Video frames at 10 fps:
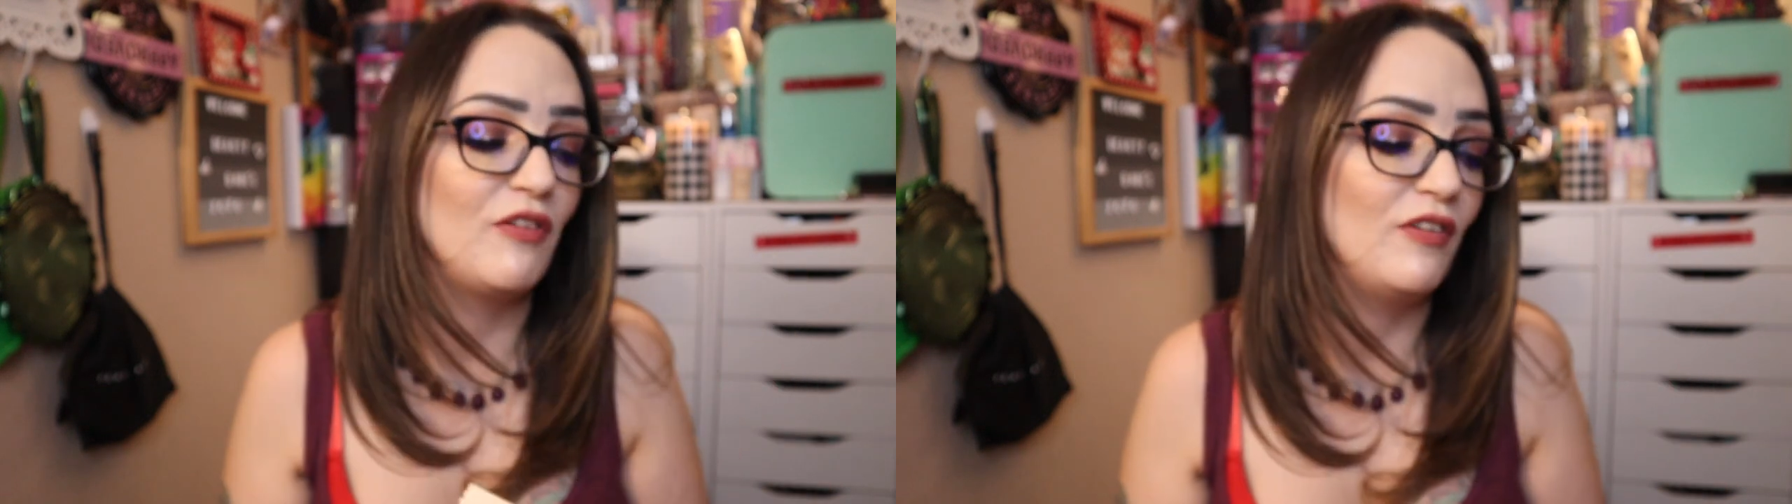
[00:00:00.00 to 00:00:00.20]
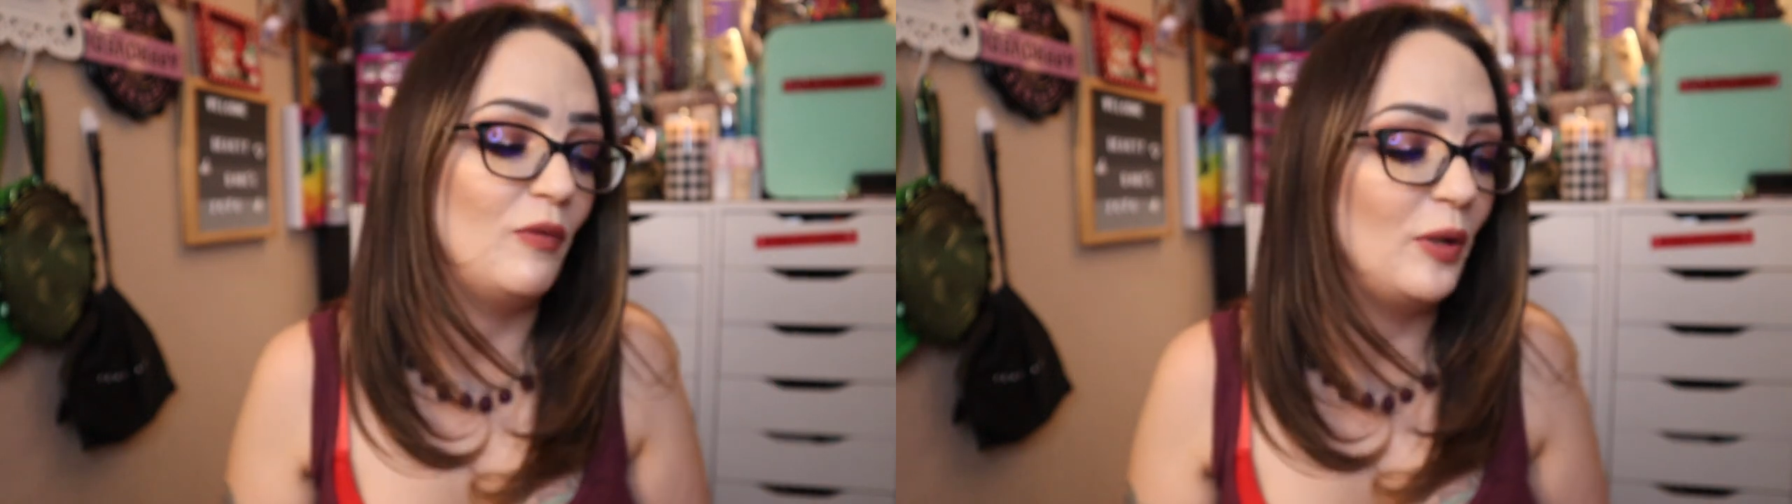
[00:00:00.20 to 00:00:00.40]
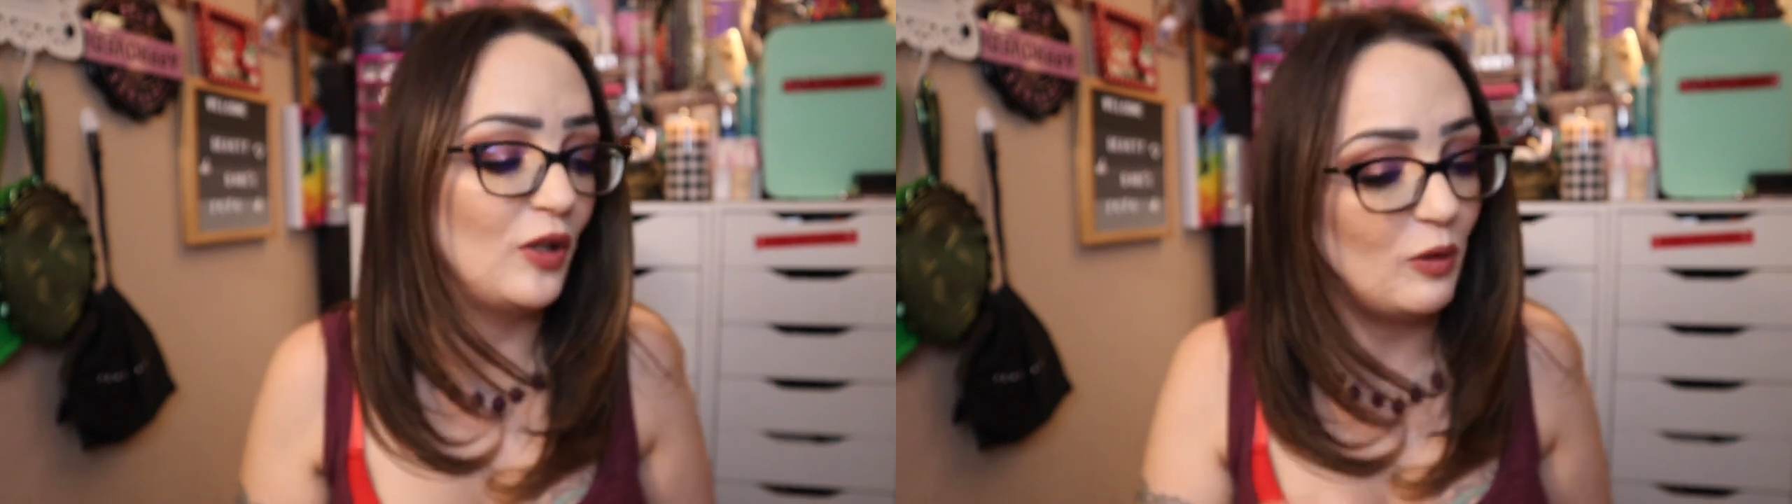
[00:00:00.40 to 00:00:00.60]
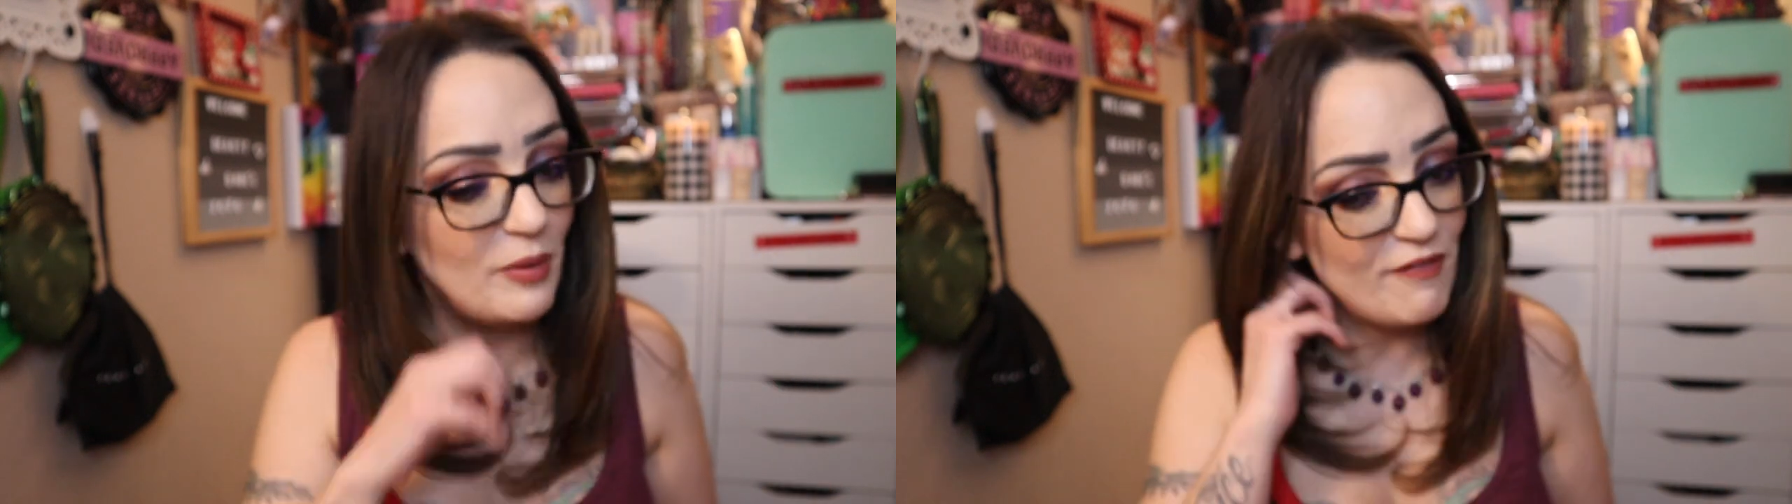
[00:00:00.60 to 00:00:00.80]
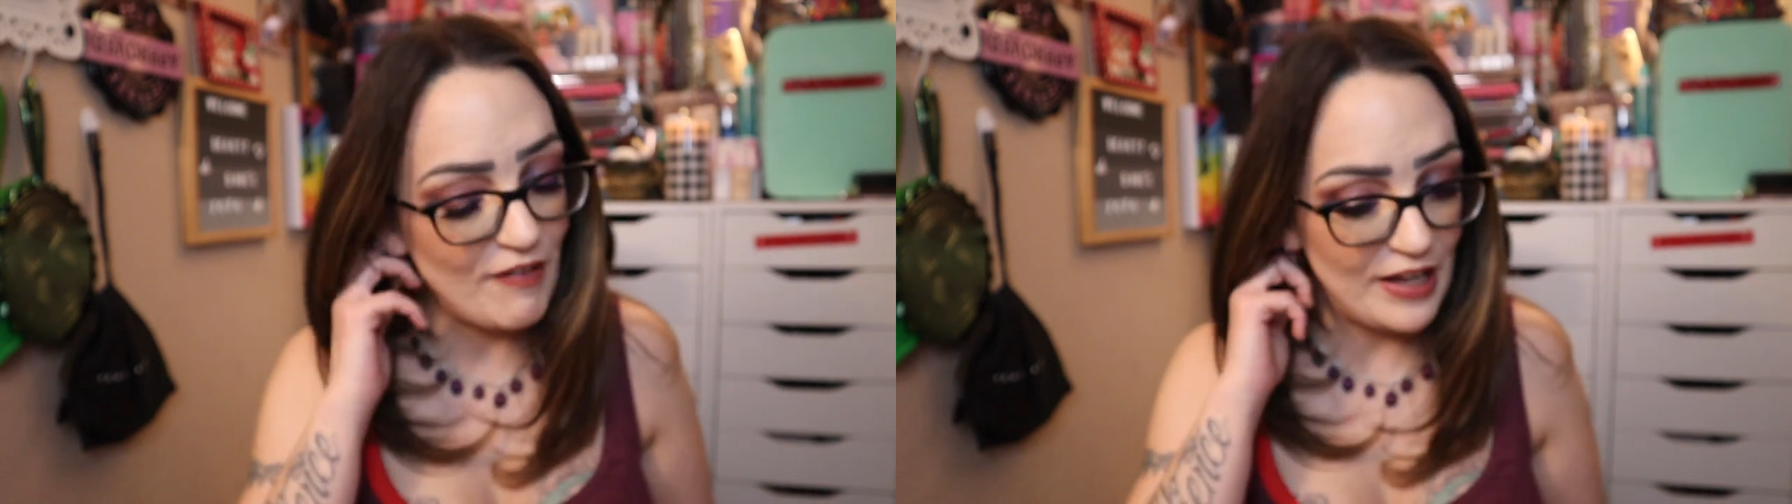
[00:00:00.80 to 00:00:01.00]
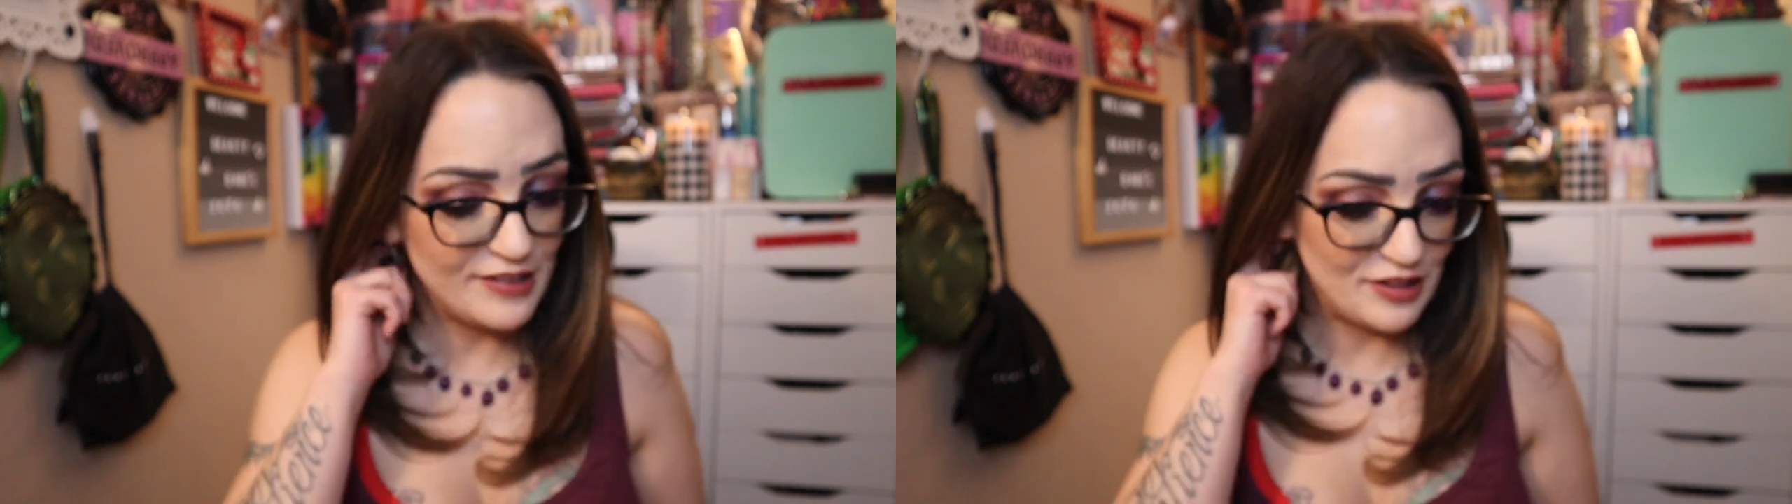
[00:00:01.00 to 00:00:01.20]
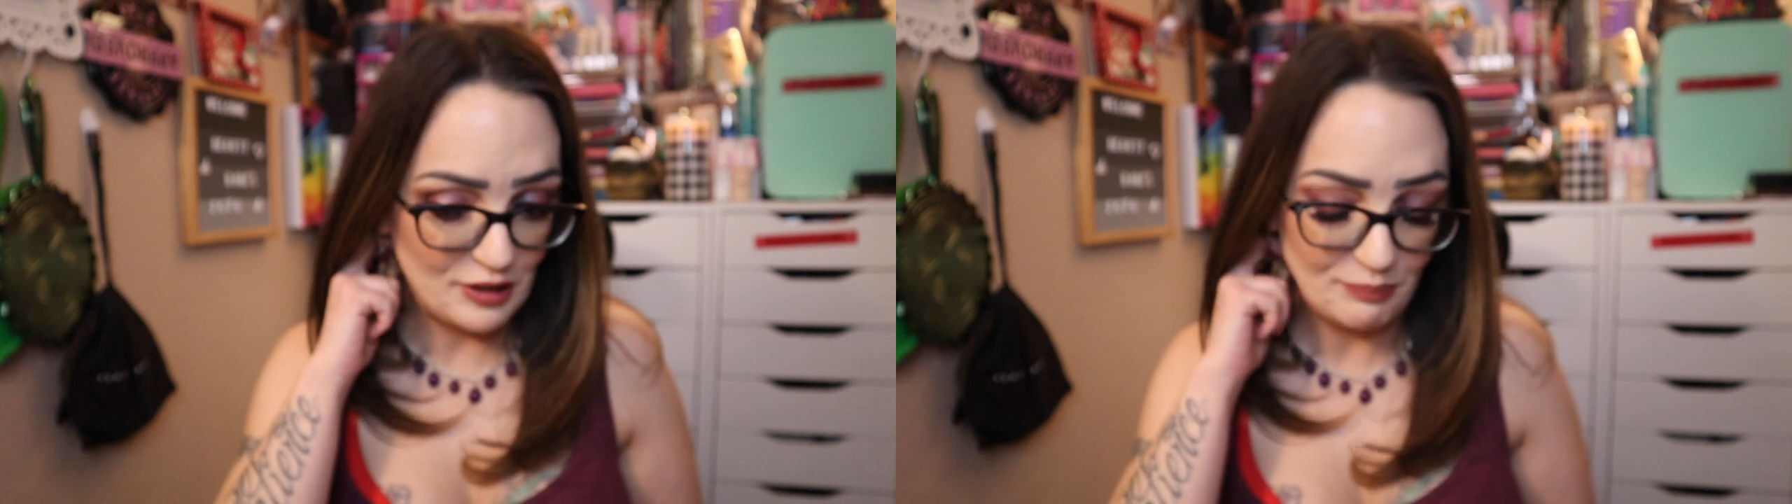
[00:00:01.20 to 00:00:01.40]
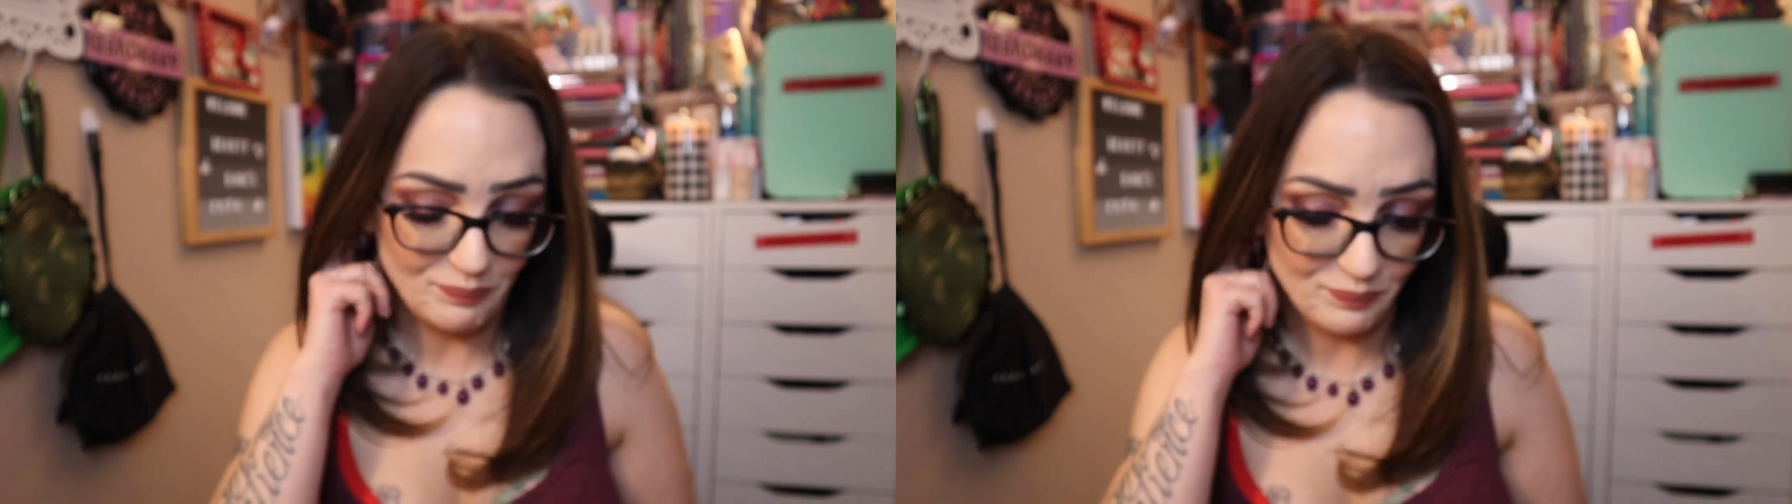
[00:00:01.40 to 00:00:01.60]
rid of them a little bit faster.